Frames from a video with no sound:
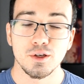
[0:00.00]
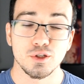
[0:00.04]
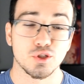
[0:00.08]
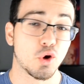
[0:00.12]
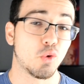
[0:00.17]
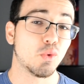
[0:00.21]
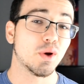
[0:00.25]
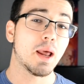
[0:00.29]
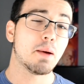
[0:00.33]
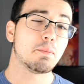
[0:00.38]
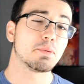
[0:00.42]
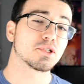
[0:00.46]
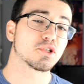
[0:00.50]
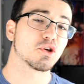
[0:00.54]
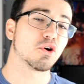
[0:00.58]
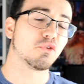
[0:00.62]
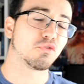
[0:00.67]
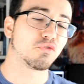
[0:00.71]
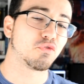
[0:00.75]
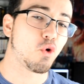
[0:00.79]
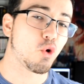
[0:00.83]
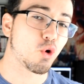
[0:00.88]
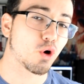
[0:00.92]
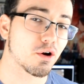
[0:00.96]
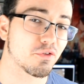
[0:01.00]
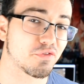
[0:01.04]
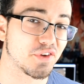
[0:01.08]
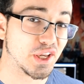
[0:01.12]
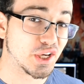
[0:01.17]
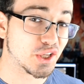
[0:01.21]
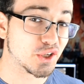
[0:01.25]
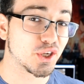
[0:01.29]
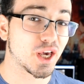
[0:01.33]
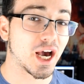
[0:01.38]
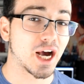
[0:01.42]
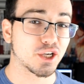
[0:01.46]
So in episode four of
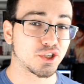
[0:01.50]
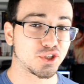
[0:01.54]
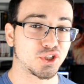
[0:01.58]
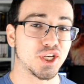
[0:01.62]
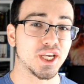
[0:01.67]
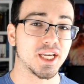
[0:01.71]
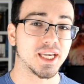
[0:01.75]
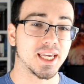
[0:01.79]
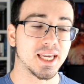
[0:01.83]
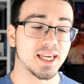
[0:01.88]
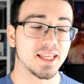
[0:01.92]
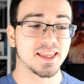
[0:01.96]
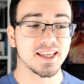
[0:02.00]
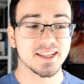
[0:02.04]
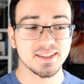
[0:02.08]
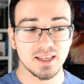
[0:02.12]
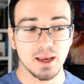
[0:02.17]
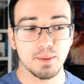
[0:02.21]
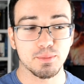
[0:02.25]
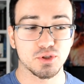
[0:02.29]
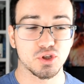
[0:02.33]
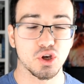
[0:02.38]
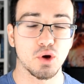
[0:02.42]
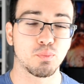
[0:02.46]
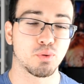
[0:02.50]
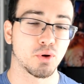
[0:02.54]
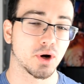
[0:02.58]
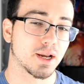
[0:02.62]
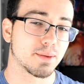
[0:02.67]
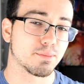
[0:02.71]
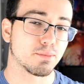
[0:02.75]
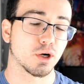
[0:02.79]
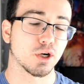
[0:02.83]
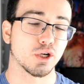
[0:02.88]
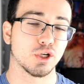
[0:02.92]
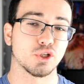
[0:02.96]
Inuyashiki, this episode
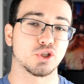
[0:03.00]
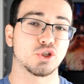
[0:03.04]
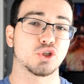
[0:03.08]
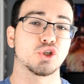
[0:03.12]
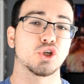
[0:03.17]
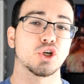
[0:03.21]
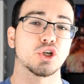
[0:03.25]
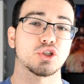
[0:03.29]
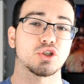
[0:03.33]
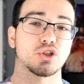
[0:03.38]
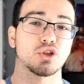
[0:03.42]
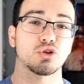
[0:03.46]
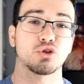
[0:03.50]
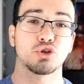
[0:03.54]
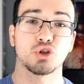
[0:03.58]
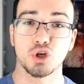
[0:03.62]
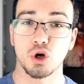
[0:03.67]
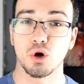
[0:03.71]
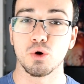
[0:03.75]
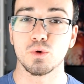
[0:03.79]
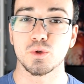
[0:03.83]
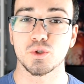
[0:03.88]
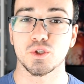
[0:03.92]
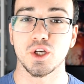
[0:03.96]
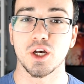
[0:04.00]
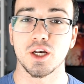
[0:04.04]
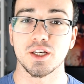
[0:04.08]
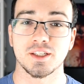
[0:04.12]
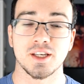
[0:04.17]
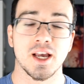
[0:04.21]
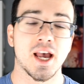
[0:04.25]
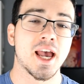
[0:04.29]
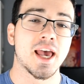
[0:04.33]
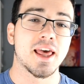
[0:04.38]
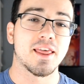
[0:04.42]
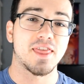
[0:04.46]
pretty much just shows
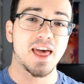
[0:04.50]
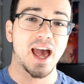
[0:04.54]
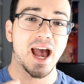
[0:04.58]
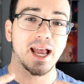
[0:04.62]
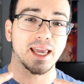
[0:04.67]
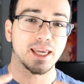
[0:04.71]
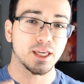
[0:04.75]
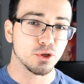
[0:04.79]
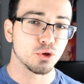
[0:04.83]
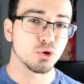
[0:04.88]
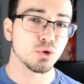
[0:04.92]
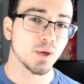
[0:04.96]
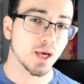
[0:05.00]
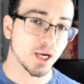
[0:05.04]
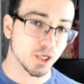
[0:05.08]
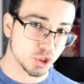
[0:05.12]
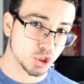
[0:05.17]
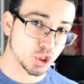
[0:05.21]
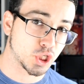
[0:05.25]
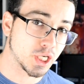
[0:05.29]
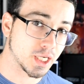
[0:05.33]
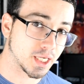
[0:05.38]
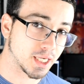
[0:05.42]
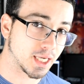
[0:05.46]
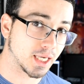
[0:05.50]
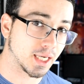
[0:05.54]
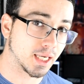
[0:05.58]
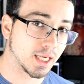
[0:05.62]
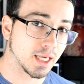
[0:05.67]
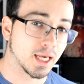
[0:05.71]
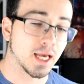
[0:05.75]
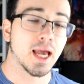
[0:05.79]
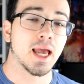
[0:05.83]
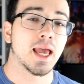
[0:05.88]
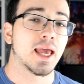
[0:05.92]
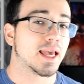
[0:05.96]
us that
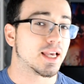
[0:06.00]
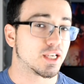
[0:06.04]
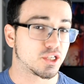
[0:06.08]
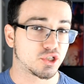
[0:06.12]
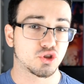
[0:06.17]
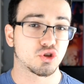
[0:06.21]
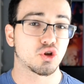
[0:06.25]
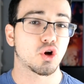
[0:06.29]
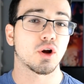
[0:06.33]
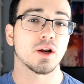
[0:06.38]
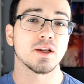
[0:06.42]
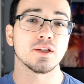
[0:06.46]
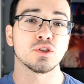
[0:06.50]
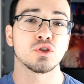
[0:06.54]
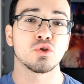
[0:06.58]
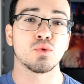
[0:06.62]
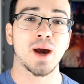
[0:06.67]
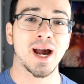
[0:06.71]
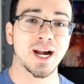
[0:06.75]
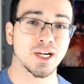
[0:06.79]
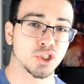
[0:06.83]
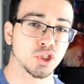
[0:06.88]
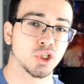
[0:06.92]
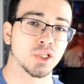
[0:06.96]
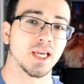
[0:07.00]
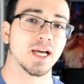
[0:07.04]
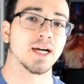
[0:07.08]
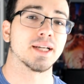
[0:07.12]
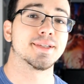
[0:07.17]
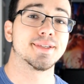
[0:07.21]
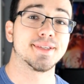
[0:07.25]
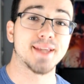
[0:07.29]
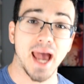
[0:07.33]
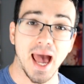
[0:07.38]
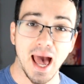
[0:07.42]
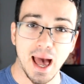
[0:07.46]
Inuyashiki is starting to actually
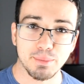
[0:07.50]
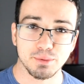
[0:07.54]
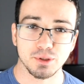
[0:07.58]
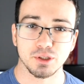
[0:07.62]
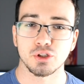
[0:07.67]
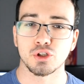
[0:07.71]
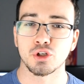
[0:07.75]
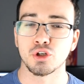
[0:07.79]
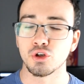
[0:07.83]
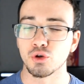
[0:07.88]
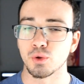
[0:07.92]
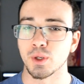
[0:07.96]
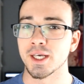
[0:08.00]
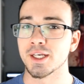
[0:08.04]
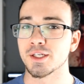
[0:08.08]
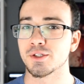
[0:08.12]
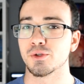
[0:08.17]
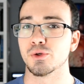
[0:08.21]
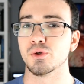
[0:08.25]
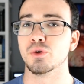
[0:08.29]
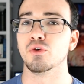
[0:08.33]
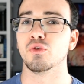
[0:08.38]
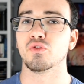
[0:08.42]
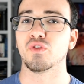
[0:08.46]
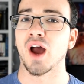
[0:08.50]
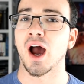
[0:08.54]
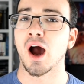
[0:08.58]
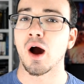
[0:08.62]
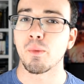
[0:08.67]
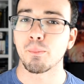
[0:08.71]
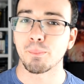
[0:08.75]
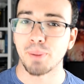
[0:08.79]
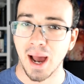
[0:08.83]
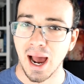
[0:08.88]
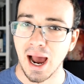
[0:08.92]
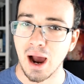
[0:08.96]
adapt to his
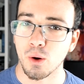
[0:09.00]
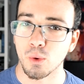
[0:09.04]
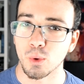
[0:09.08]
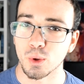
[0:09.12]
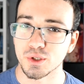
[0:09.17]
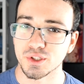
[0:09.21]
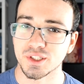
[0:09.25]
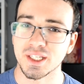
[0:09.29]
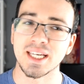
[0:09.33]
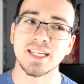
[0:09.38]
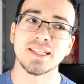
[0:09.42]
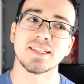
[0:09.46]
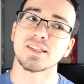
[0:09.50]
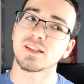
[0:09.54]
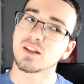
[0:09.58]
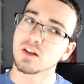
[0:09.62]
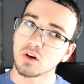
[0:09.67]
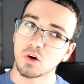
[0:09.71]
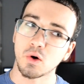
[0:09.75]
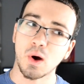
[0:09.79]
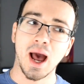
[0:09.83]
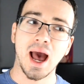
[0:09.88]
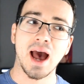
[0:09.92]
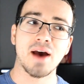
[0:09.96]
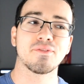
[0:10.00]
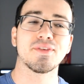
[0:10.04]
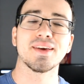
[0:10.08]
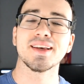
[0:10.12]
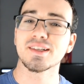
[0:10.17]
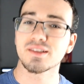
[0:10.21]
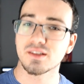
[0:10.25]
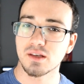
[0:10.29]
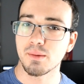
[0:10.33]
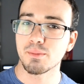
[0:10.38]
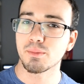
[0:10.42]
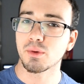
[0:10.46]
newfound powers. He's still
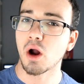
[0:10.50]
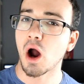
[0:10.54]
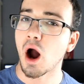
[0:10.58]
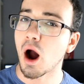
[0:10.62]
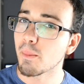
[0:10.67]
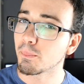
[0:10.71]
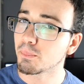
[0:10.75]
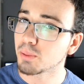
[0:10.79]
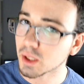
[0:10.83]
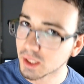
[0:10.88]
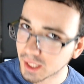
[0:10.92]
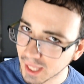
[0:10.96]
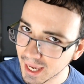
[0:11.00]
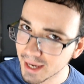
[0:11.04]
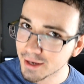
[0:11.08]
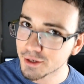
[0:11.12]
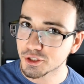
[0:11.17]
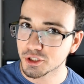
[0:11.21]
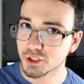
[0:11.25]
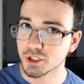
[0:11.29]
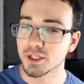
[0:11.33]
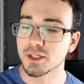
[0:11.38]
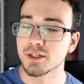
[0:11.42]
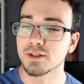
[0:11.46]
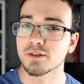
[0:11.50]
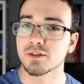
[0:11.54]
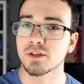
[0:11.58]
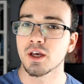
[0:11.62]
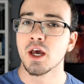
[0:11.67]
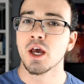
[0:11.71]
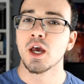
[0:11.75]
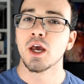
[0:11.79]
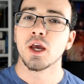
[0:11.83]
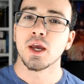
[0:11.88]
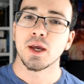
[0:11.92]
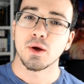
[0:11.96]
having some complications
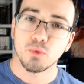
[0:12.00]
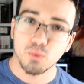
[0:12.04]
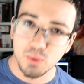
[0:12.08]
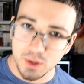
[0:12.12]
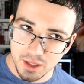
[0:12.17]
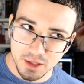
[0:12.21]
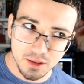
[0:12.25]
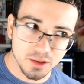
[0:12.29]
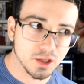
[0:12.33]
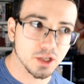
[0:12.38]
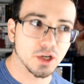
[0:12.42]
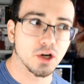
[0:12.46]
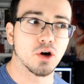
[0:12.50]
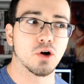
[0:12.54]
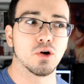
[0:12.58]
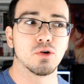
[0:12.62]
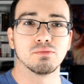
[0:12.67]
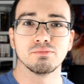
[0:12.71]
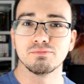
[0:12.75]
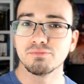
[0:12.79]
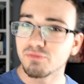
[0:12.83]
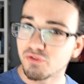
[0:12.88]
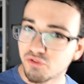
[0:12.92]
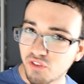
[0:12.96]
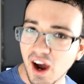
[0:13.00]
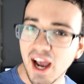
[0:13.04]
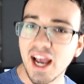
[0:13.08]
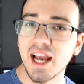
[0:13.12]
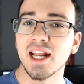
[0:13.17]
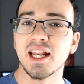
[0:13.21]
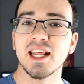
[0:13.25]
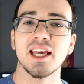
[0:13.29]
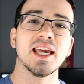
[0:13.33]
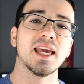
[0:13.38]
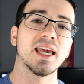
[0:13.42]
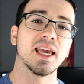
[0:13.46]
with, you know,
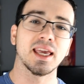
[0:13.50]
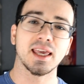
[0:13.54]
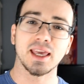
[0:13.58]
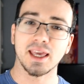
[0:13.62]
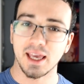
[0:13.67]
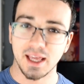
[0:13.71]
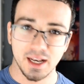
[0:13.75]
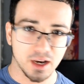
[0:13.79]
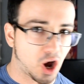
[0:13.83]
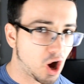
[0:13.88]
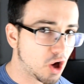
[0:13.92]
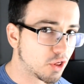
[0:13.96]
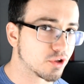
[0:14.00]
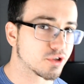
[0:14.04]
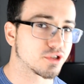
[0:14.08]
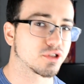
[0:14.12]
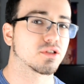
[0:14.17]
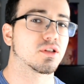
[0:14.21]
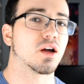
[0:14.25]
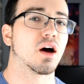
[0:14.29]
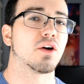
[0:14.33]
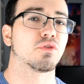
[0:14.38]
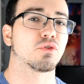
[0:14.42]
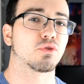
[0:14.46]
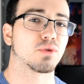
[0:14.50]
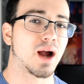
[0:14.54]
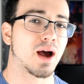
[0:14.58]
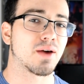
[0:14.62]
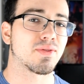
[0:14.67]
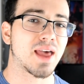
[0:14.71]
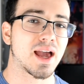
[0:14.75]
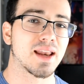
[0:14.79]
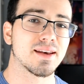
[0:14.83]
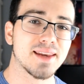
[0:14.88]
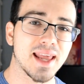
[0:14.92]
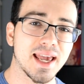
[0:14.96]
fighting and other stuff
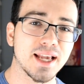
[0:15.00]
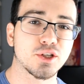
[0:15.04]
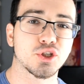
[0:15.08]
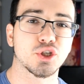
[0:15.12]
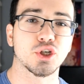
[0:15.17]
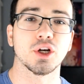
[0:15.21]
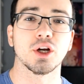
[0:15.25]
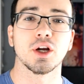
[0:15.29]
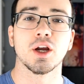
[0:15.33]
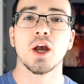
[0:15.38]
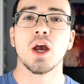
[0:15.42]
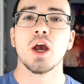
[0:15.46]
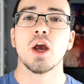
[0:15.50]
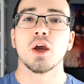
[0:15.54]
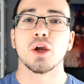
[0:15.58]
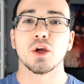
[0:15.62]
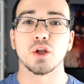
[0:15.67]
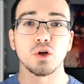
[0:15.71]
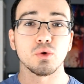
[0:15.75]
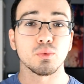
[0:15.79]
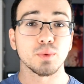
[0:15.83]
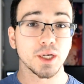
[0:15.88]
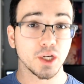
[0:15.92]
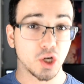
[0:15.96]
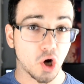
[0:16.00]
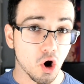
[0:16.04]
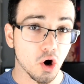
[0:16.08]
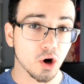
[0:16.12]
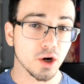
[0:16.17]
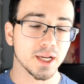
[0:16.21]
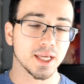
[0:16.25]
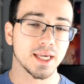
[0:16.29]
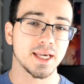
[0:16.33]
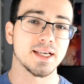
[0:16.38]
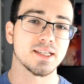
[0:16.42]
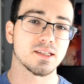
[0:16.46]
around that nature, you know,
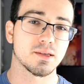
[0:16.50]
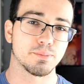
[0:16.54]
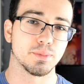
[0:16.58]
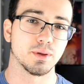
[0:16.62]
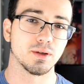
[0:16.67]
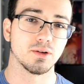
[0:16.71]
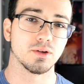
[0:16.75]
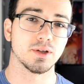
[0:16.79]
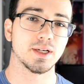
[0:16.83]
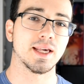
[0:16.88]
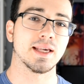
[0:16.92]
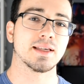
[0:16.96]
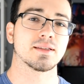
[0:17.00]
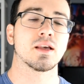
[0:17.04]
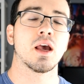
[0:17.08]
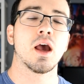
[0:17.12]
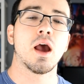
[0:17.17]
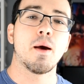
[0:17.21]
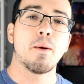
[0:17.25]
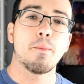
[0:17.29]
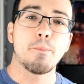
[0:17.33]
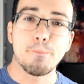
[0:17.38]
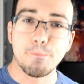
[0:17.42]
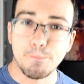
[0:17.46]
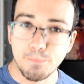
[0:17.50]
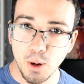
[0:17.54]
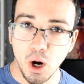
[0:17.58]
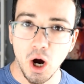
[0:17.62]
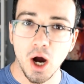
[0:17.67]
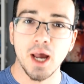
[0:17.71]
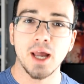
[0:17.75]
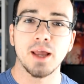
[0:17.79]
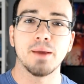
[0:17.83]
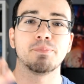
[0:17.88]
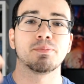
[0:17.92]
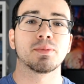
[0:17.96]
regarding his abilities,
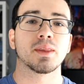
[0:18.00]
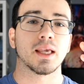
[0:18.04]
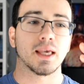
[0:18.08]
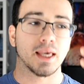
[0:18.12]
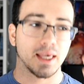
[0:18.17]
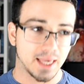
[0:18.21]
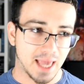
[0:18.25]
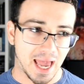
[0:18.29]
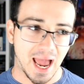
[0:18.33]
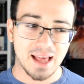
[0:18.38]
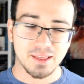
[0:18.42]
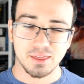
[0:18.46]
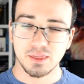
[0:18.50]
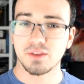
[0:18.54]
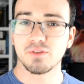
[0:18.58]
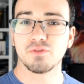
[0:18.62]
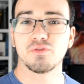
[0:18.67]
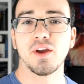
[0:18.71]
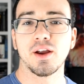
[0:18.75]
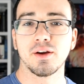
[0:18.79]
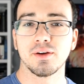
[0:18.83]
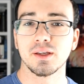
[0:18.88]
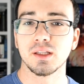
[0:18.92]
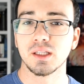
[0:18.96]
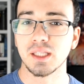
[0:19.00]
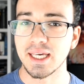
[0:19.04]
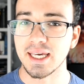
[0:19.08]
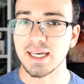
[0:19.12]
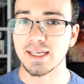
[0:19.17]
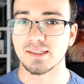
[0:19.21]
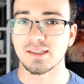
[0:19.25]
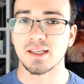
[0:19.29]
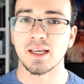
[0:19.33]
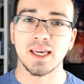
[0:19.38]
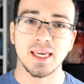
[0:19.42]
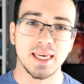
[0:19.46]
but at the very
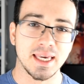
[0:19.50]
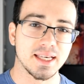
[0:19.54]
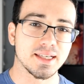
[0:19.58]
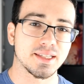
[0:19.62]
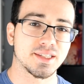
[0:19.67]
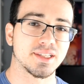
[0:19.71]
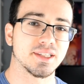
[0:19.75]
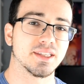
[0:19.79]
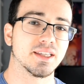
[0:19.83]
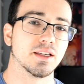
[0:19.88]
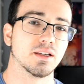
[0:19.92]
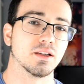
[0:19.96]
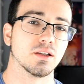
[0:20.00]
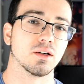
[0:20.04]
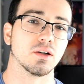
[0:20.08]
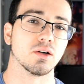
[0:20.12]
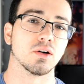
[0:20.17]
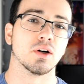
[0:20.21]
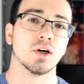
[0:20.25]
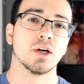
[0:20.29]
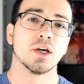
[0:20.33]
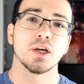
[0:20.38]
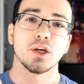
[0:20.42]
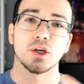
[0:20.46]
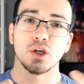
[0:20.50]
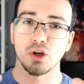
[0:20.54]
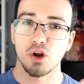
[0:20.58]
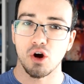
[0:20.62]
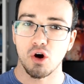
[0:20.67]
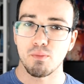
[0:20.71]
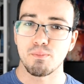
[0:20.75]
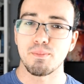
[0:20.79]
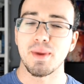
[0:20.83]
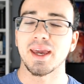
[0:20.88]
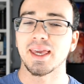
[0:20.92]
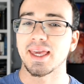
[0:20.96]
least, he is still, you
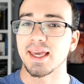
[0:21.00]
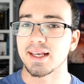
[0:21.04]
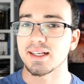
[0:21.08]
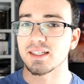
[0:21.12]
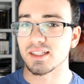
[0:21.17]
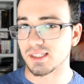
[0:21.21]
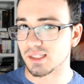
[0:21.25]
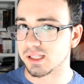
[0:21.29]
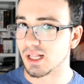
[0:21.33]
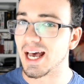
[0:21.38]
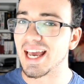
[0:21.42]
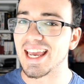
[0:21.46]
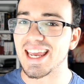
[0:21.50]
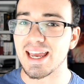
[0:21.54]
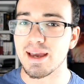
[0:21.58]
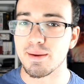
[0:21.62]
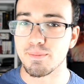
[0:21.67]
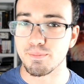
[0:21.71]
know, making slight